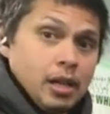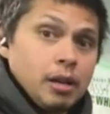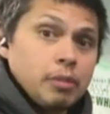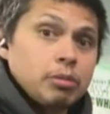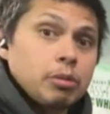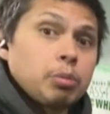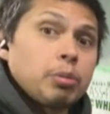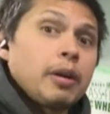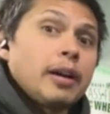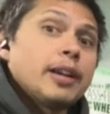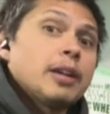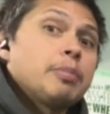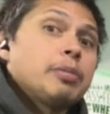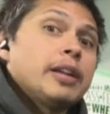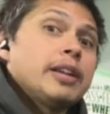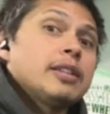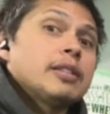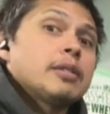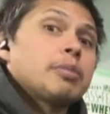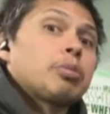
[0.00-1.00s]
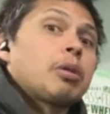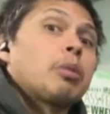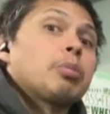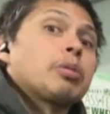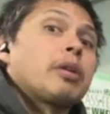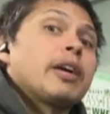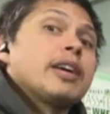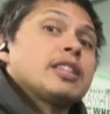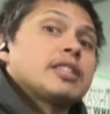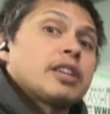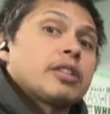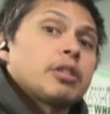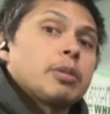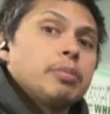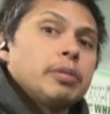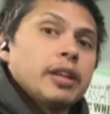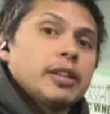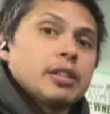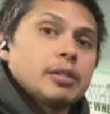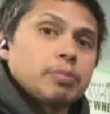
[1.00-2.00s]
Proprietary
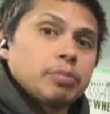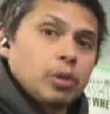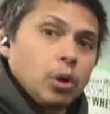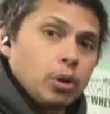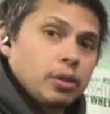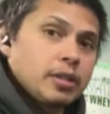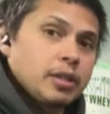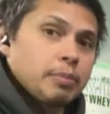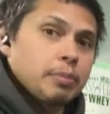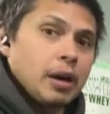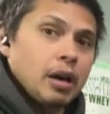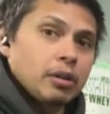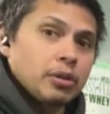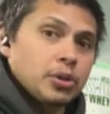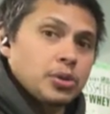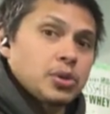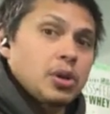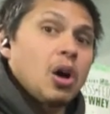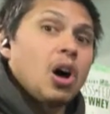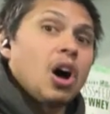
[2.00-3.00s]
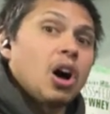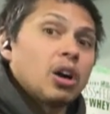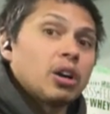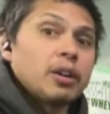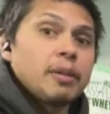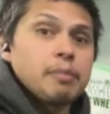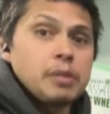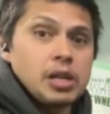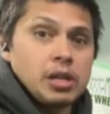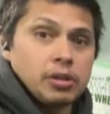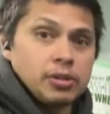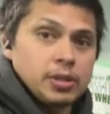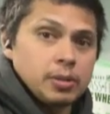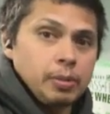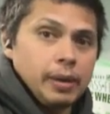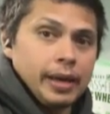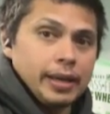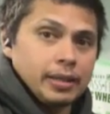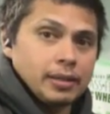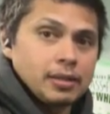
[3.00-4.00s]
blended protein powders are amino
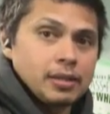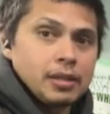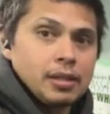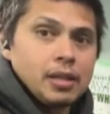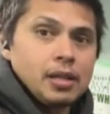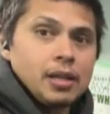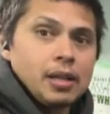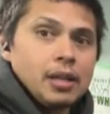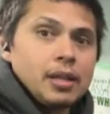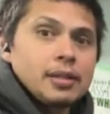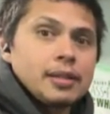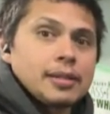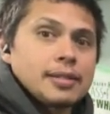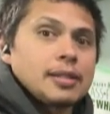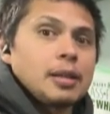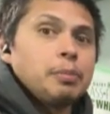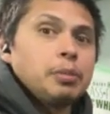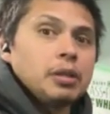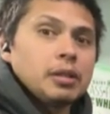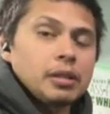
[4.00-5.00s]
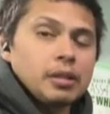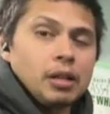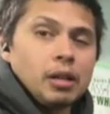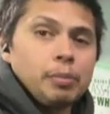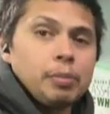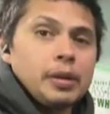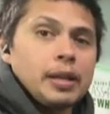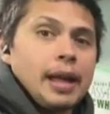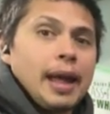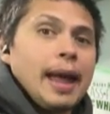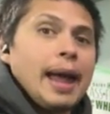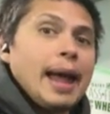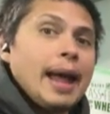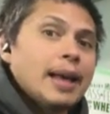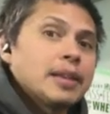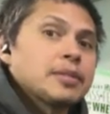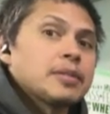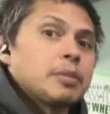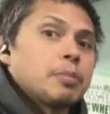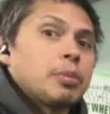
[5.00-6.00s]
spiked. The supplement company
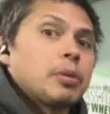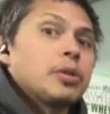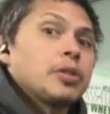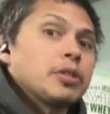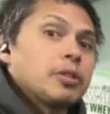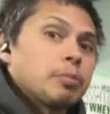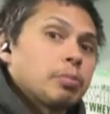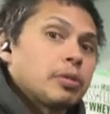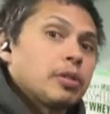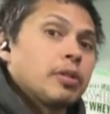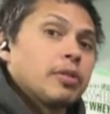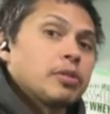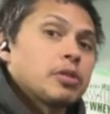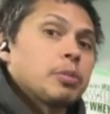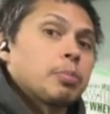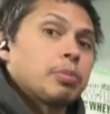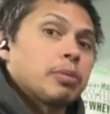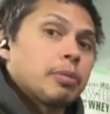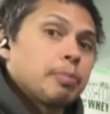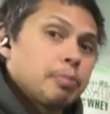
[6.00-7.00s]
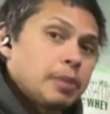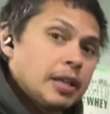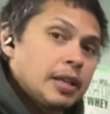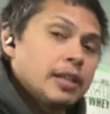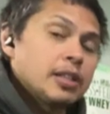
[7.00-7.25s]
has the burden of proof to be